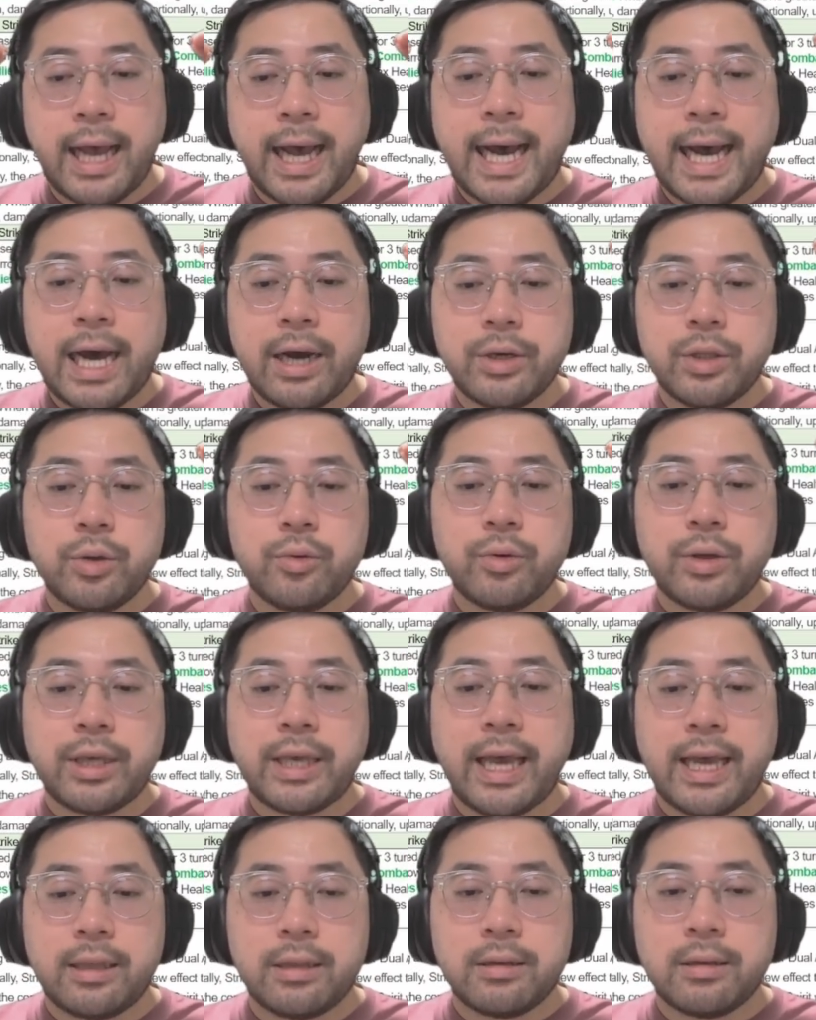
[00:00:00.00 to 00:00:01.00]
How do you
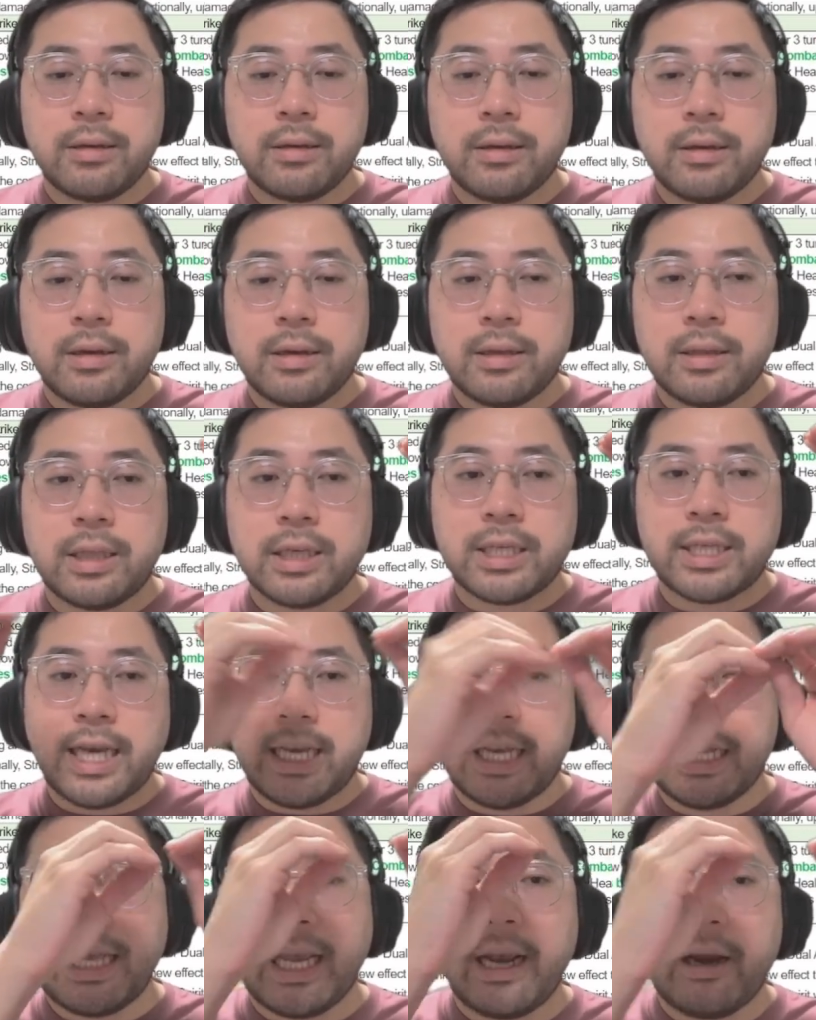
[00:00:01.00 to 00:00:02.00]
get the
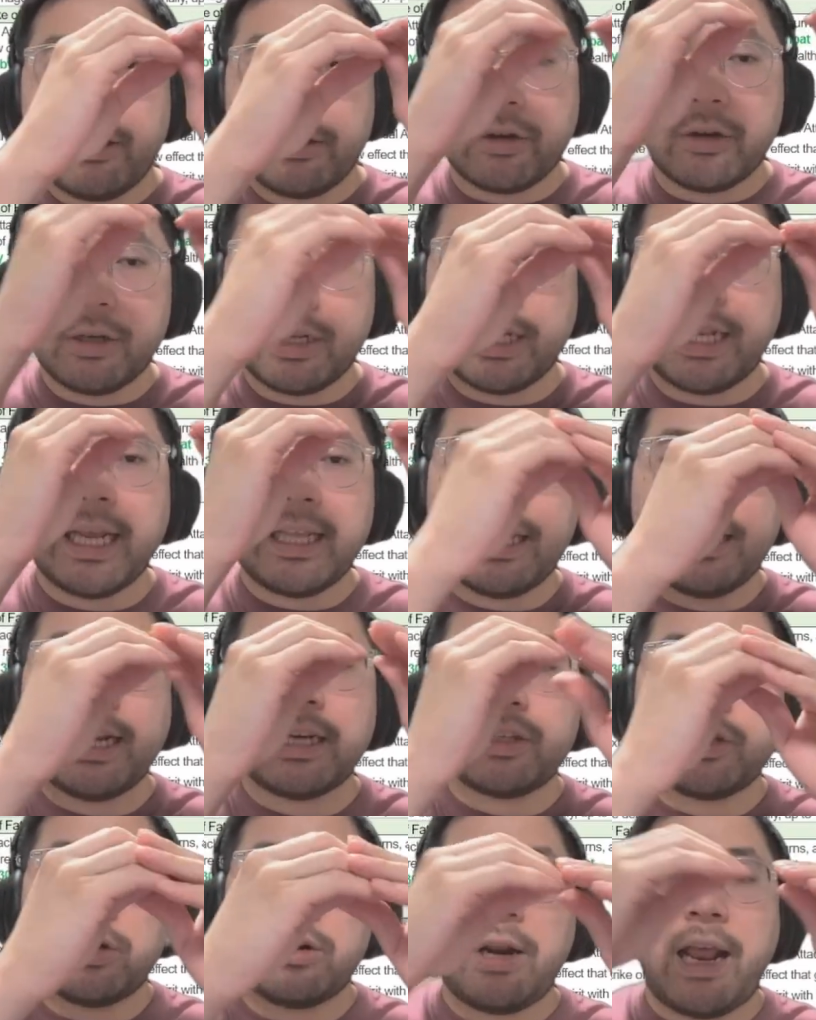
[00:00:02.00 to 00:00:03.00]
second character to take the
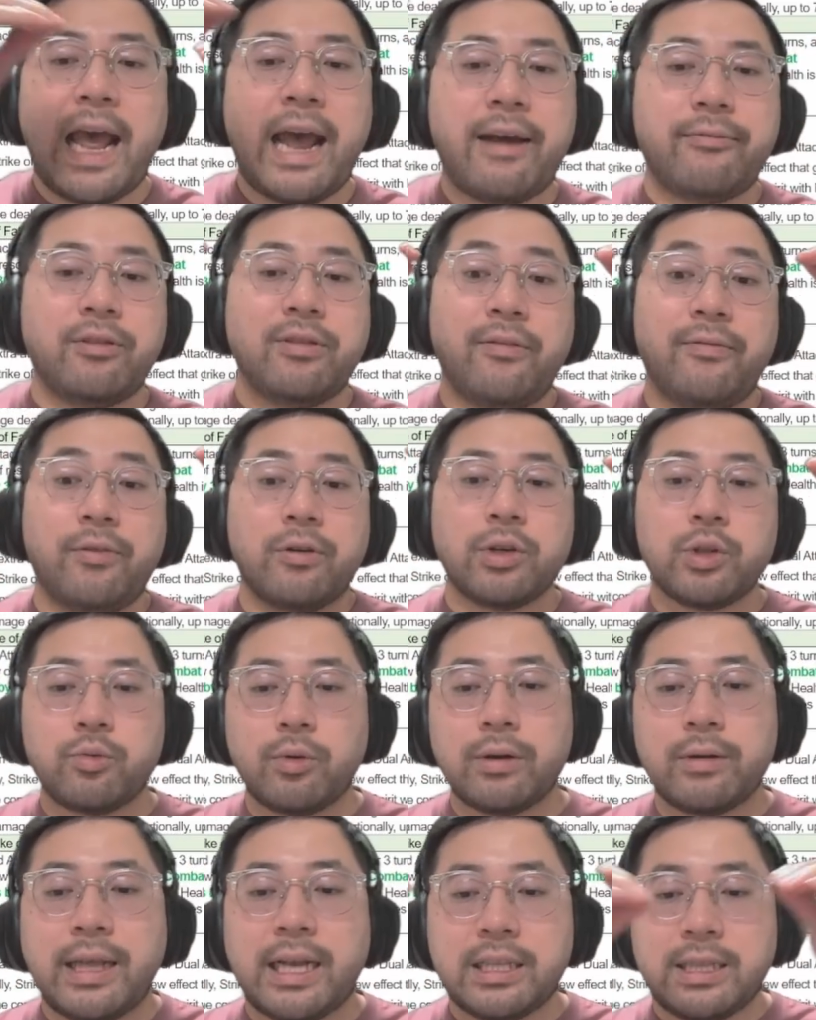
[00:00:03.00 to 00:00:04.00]
next turn after the first
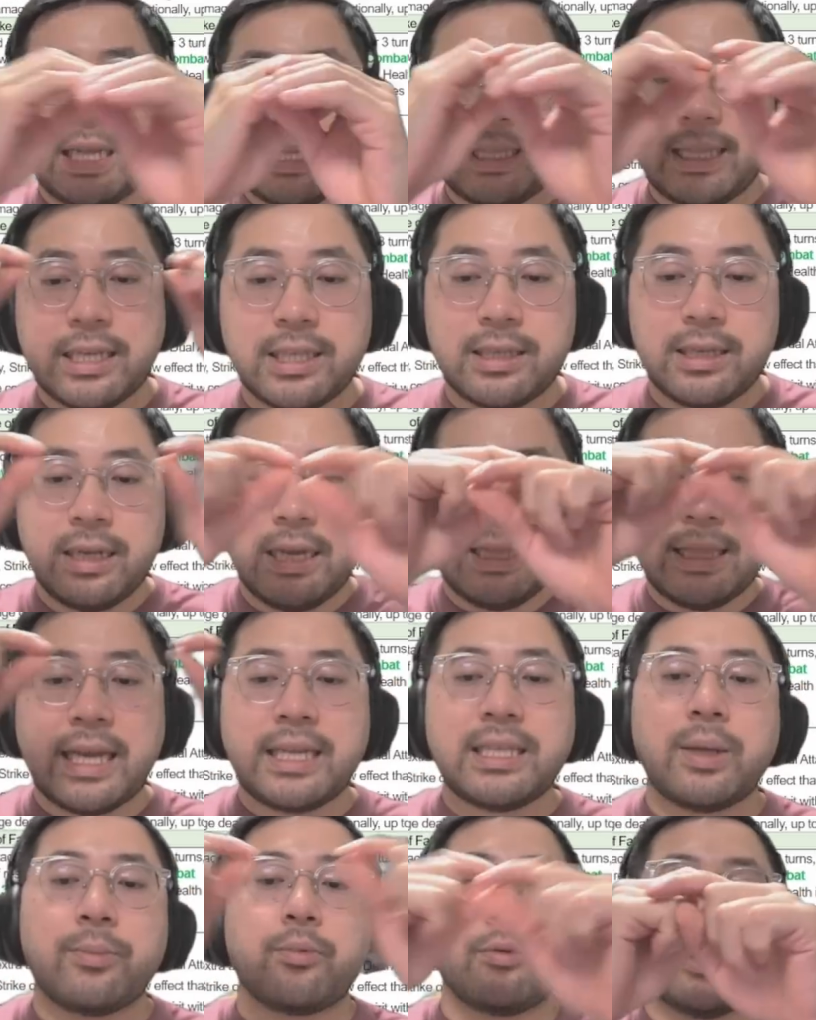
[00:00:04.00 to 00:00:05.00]
one? That's
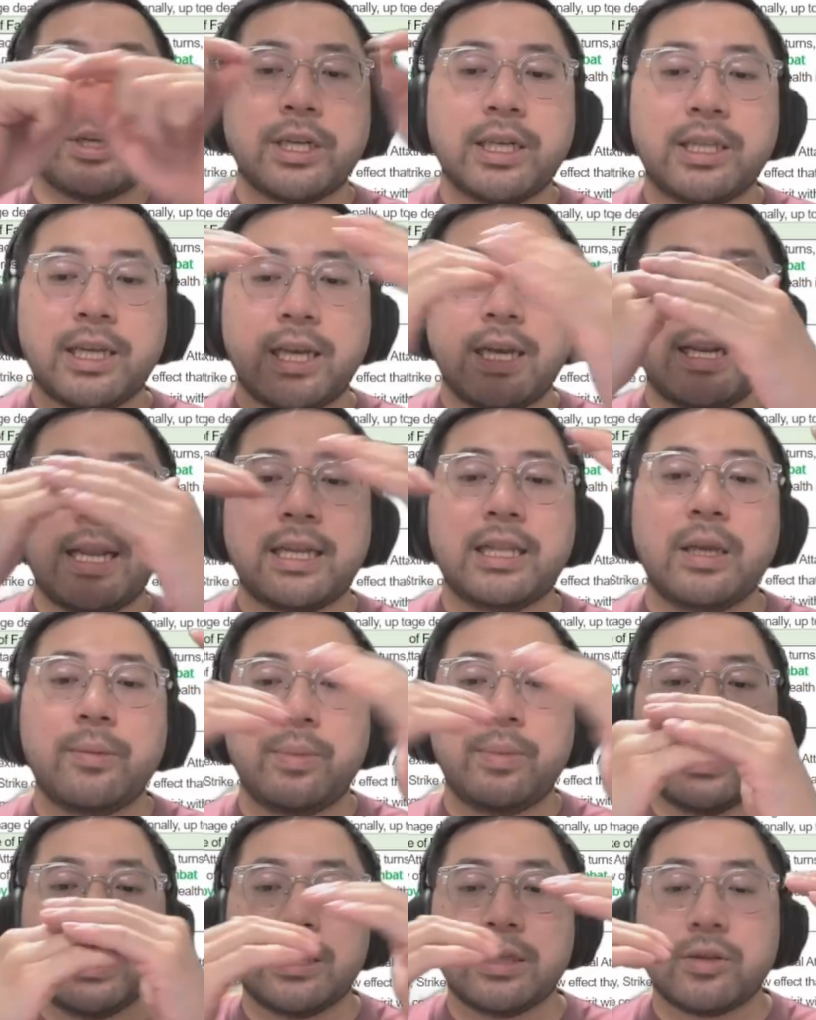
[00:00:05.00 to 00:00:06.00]
the bridge. That's the
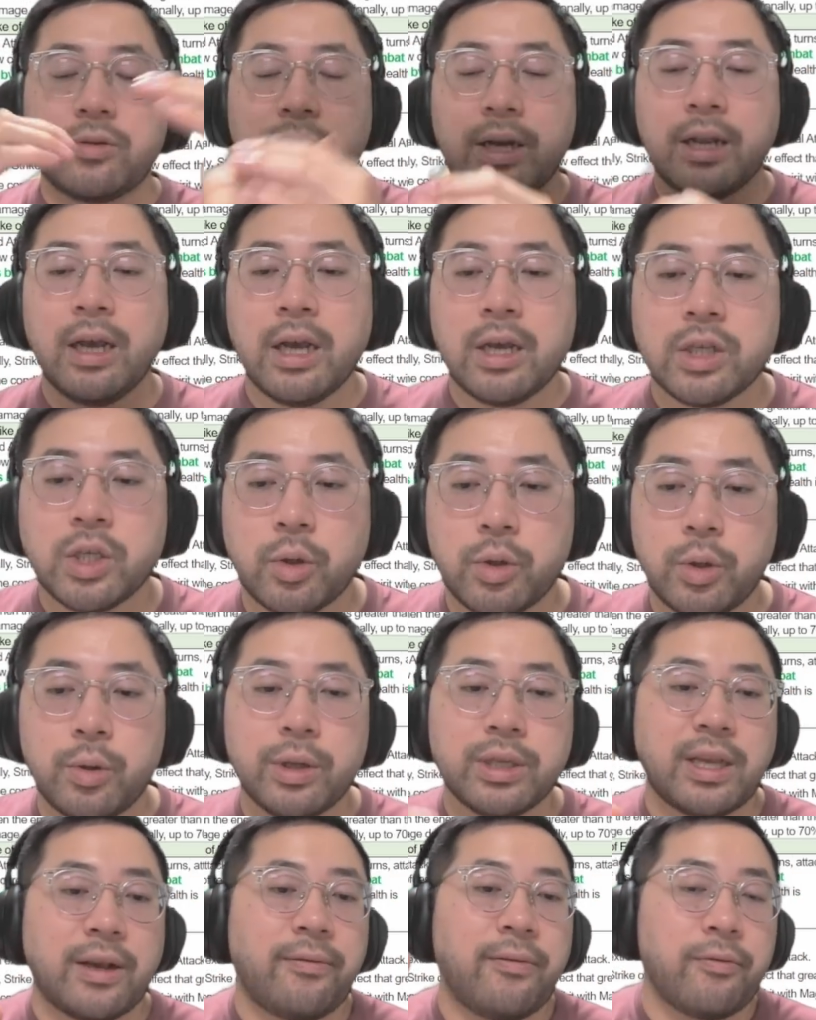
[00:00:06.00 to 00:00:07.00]
connecting pieces, right? So
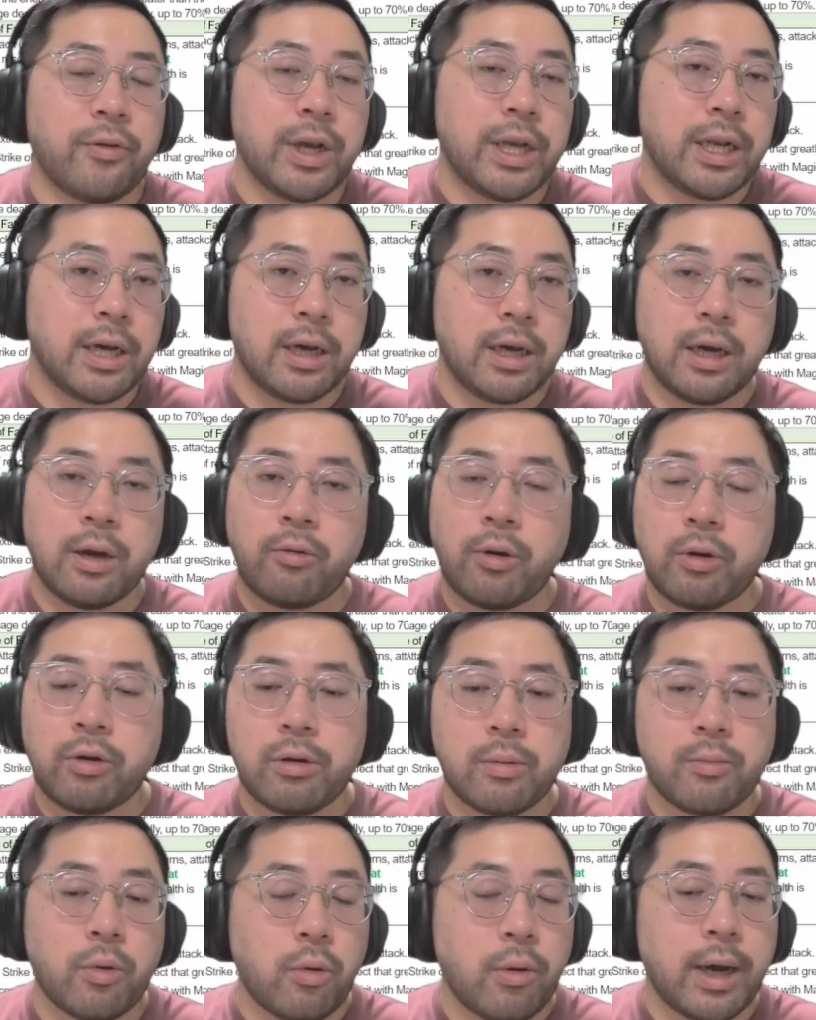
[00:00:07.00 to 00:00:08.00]
units like Frida,
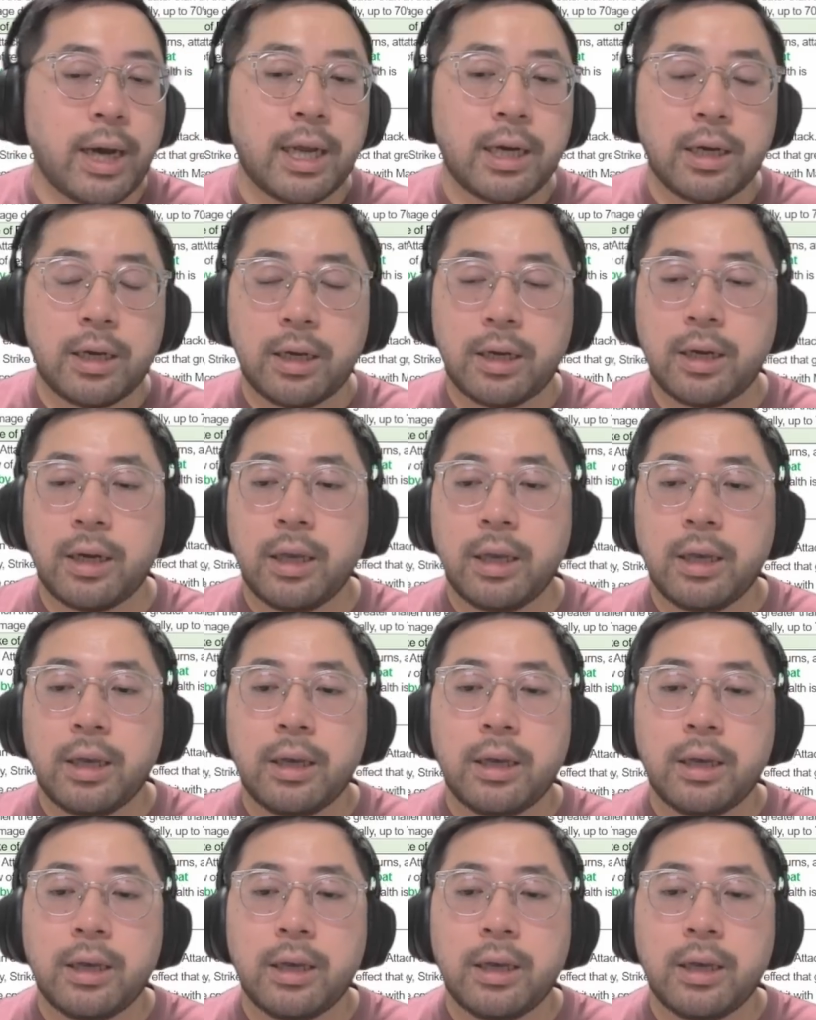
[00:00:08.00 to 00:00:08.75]
Requiem Roana,